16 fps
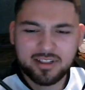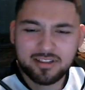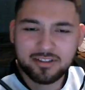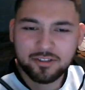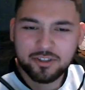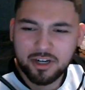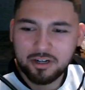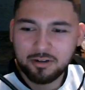
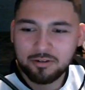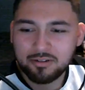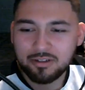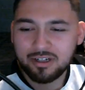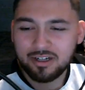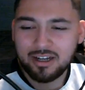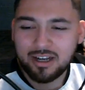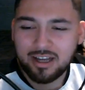sure.
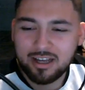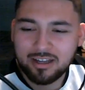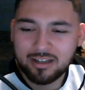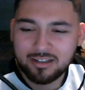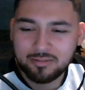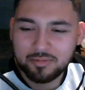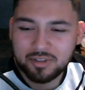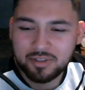
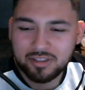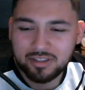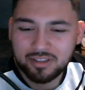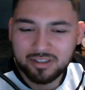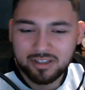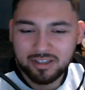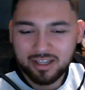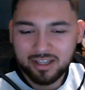I
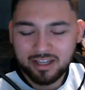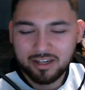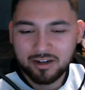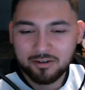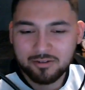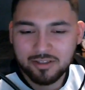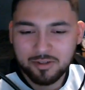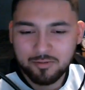mean, I
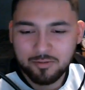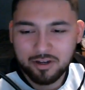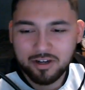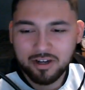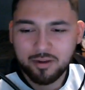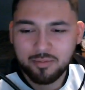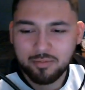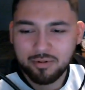don't see why
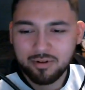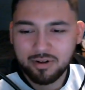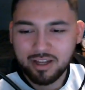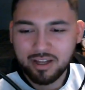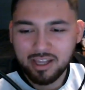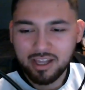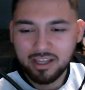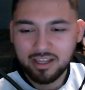not, but
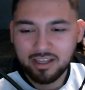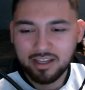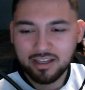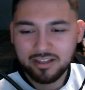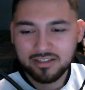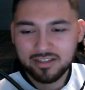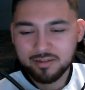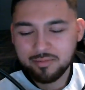I
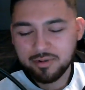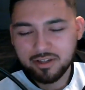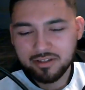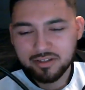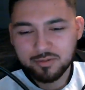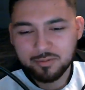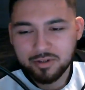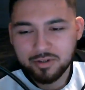can see America
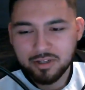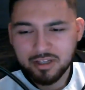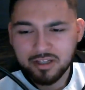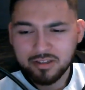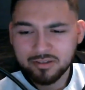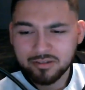just wearing yellow.